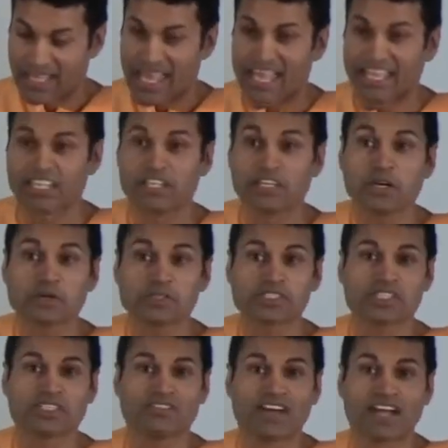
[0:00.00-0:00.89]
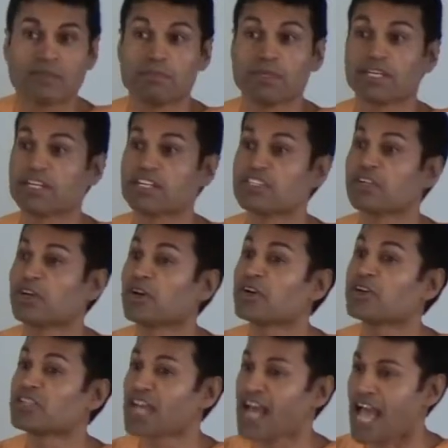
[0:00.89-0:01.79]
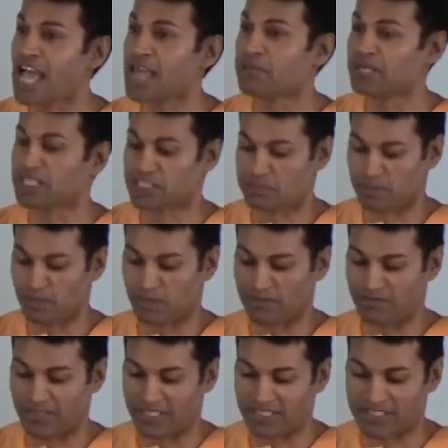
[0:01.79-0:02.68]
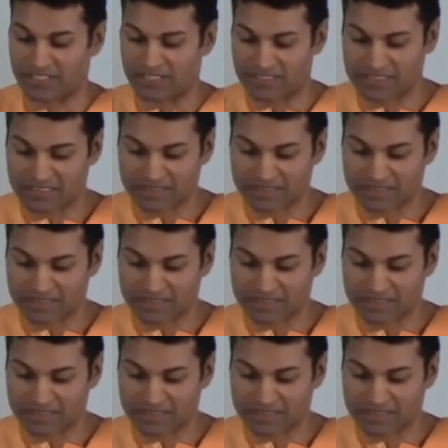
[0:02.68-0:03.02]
And you know it's the divine because her timing is perfect.